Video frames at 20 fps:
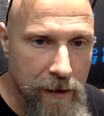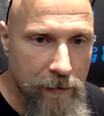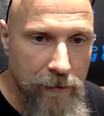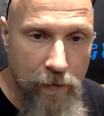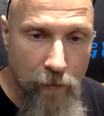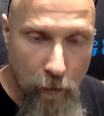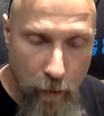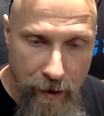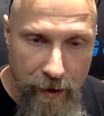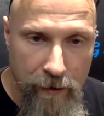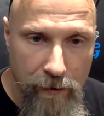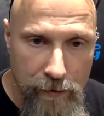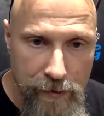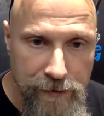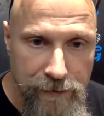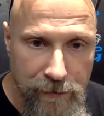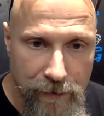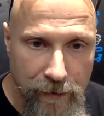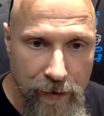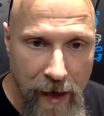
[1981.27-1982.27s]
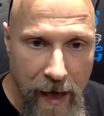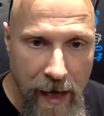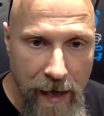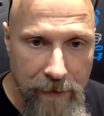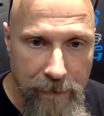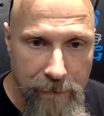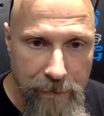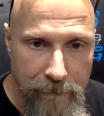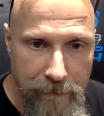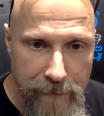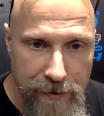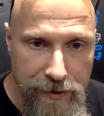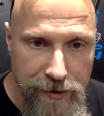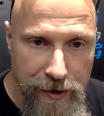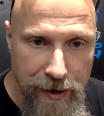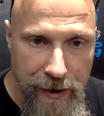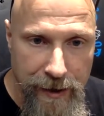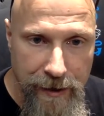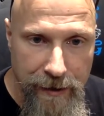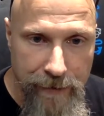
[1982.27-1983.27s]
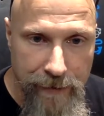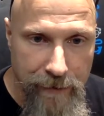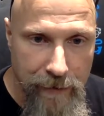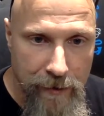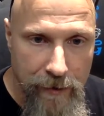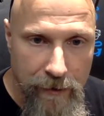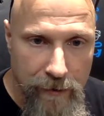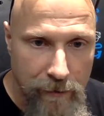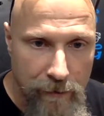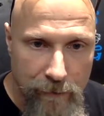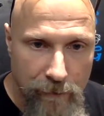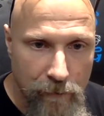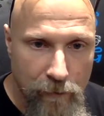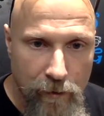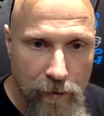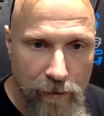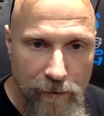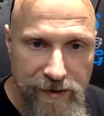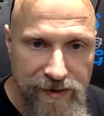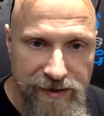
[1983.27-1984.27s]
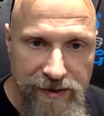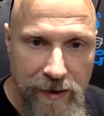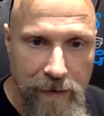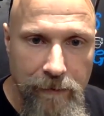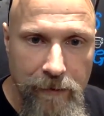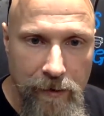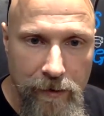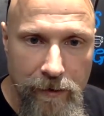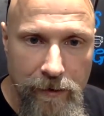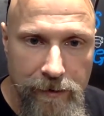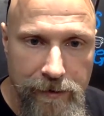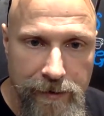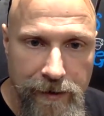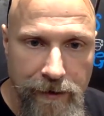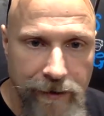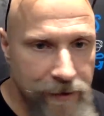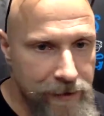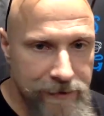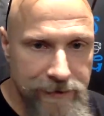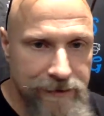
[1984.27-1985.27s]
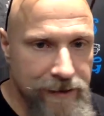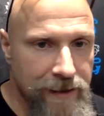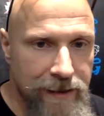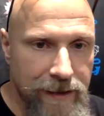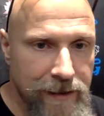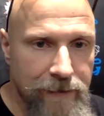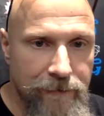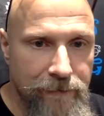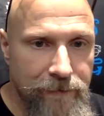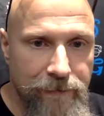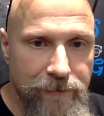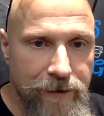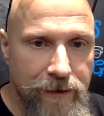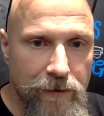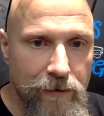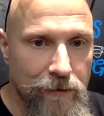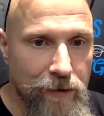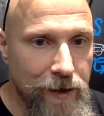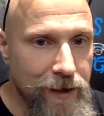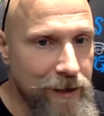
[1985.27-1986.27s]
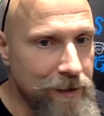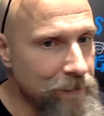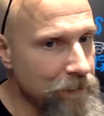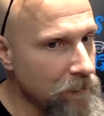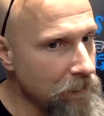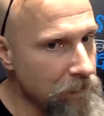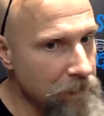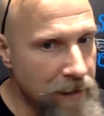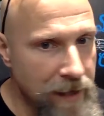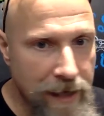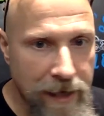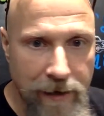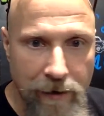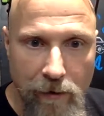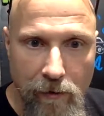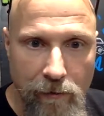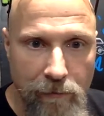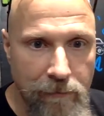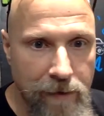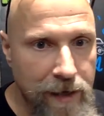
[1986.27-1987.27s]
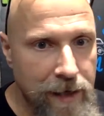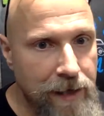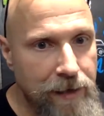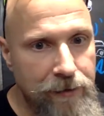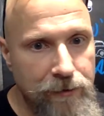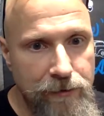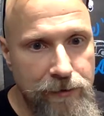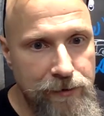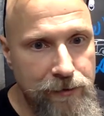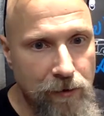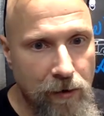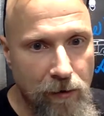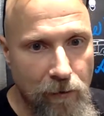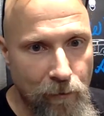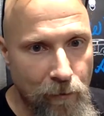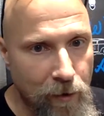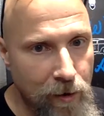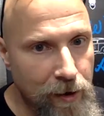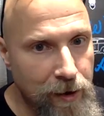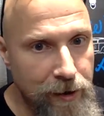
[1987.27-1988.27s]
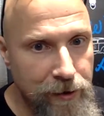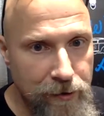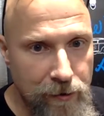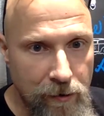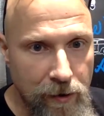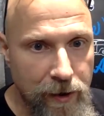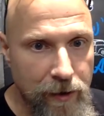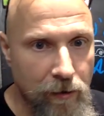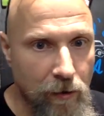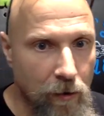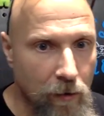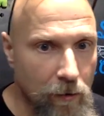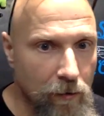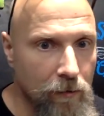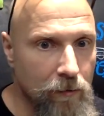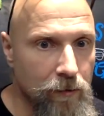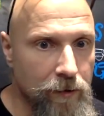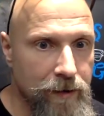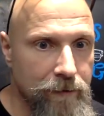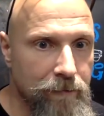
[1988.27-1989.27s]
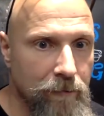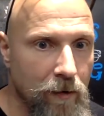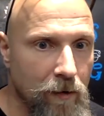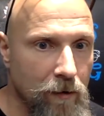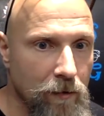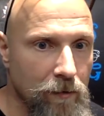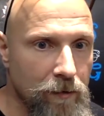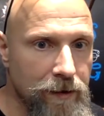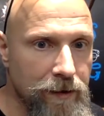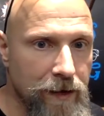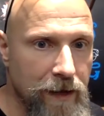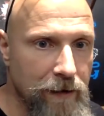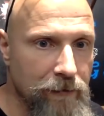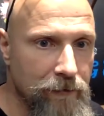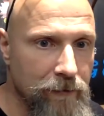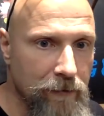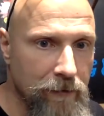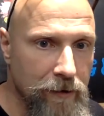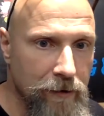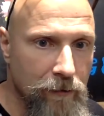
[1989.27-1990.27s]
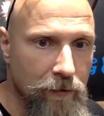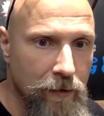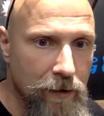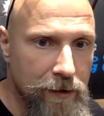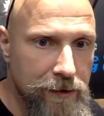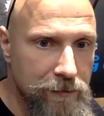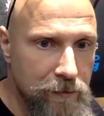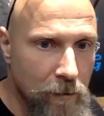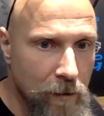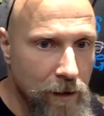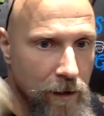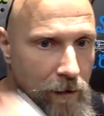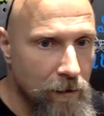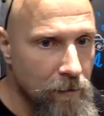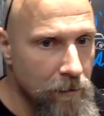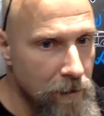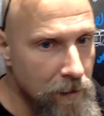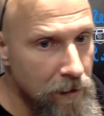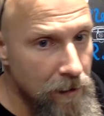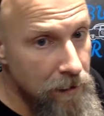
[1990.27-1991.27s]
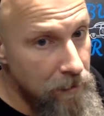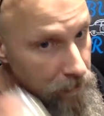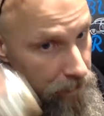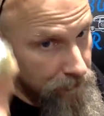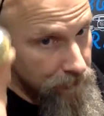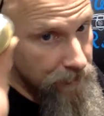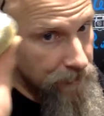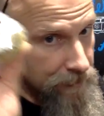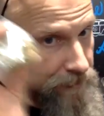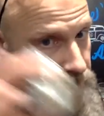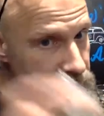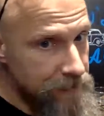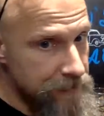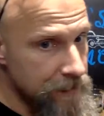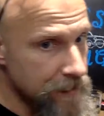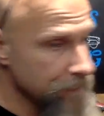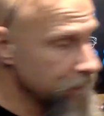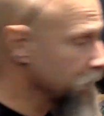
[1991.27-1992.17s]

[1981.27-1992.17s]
the wheels for that machine were similar to this. They didn't feel like it, but man, oh man, you start working, you're like, holy moly, that really works well. That's the same